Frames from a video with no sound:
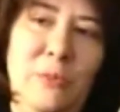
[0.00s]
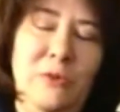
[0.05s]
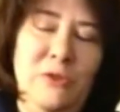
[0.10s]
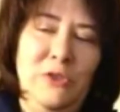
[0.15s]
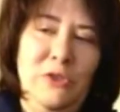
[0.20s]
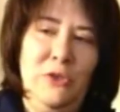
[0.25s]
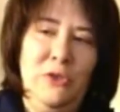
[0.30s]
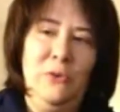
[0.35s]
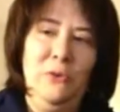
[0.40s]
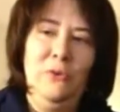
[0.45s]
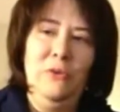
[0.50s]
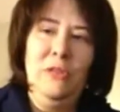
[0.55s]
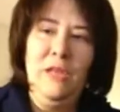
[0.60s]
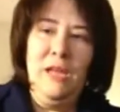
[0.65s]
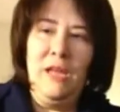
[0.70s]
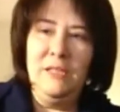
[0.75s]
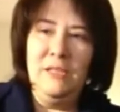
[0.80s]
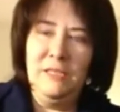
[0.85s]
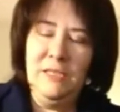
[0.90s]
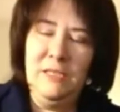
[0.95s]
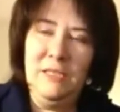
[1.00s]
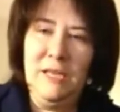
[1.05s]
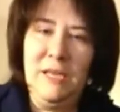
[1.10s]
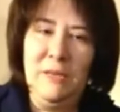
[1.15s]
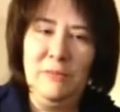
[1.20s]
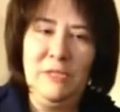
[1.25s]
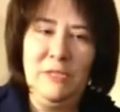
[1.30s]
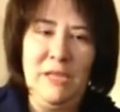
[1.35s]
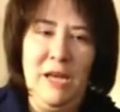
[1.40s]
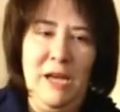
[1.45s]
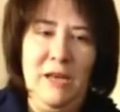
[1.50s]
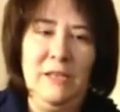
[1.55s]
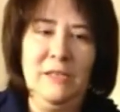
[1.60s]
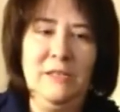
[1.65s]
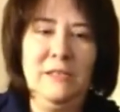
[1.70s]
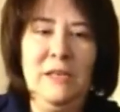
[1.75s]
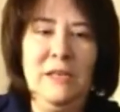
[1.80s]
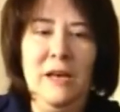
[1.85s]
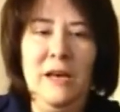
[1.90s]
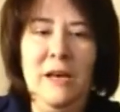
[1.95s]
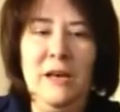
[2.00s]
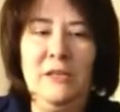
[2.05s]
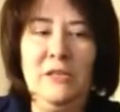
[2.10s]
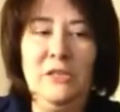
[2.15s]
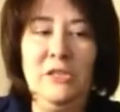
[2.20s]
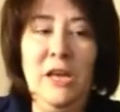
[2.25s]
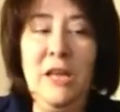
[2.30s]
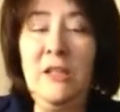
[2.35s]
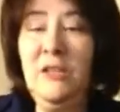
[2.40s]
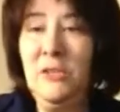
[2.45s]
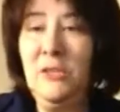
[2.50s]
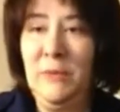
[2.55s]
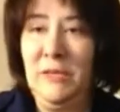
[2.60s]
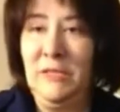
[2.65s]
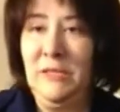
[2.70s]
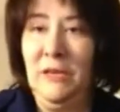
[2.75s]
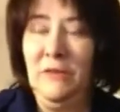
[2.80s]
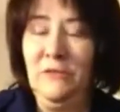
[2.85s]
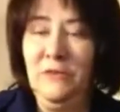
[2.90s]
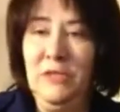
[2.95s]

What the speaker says: pursue the NCTM status to challenge myself,